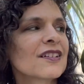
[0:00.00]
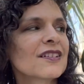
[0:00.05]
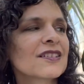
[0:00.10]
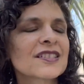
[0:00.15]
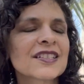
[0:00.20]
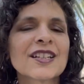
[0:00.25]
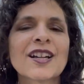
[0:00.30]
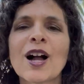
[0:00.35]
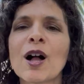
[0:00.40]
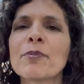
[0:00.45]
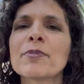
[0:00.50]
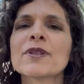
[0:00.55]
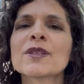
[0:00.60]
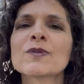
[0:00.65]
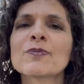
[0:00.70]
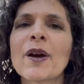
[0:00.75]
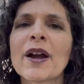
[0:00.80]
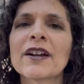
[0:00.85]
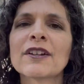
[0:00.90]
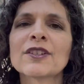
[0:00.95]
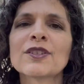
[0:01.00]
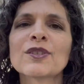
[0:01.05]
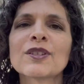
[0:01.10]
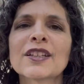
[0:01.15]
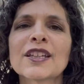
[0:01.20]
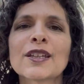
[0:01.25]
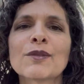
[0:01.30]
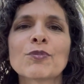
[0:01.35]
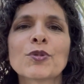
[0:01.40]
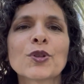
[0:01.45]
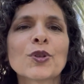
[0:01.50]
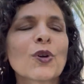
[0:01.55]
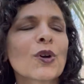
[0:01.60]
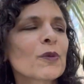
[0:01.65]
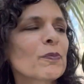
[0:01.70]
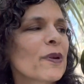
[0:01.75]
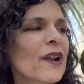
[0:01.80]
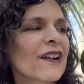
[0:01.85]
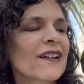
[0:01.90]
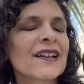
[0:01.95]
to help inspire you to keep your
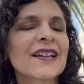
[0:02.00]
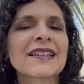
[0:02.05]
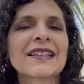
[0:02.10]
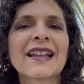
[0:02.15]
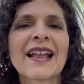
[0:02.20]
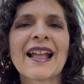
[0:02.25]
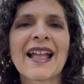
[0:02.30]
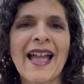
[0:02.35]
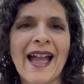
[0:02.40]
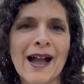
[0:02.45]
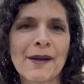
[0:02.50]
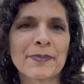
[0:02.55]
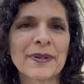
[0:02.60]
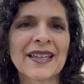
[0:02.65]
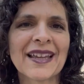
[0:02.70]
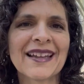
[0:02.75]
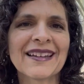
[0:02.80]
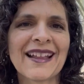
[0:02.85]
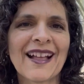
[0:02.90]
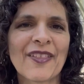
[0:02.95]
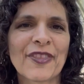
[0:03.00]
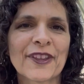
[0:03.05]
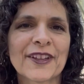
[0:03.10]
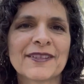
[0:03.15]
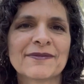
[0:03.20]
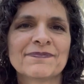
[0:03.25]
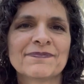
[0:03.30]
parrot happy and healthy.